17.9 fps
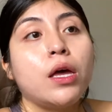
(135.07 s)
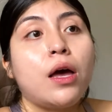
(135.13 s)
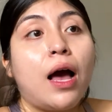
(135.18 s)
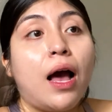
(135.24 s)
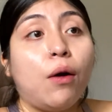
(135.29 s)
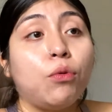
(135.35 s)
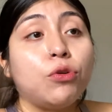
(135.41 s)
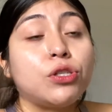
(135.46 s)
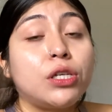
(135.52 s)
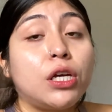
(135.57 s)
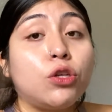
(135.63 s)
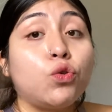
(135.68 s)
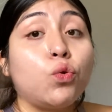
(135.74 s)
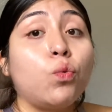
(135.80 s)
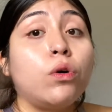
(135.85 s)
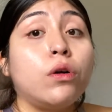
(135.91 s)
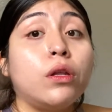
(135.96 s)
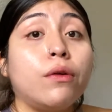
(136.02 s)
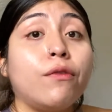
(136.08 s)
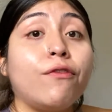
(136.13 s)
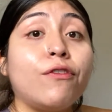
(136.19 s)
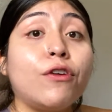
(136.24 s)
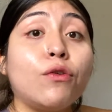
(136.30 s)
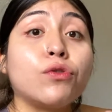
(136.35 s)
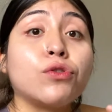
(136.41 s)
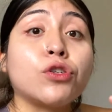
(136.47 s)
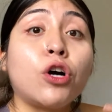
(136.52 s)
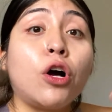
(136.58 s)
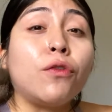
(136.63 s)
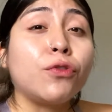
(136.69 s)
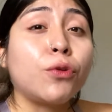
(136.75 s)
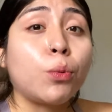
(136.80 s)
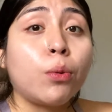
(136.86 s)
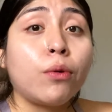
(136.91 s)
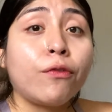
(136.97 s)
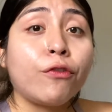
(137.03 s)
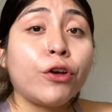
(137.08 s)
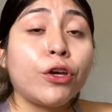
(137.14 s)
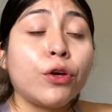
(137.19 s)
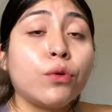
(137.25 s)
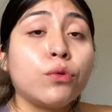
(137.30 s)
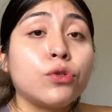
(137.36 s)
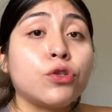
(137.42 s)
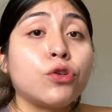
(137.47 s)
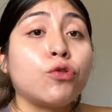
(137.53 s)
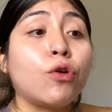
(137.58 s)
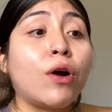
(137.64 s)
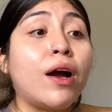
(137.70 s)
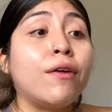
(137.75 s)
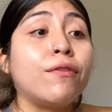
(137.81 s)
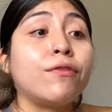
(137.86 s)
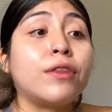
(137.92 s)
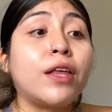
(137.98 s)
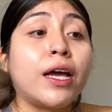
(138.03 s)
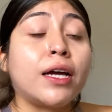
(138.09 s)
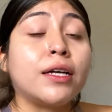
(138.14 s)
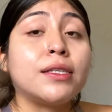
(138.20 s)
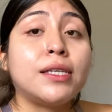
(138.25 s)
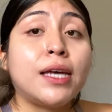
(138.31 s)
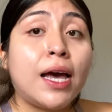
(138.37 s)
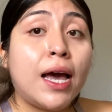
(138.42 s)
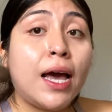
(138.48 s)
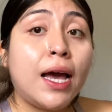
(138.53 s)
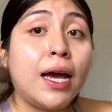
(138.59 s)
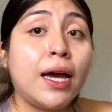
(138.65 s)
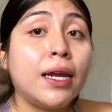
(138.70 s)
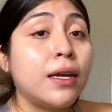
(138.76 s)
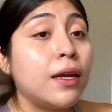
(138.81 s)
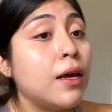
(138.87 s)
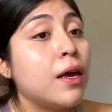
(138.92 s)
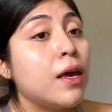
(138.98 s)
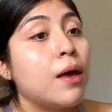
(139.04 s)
I will say do what feels comfortable for you, so grab like a 10,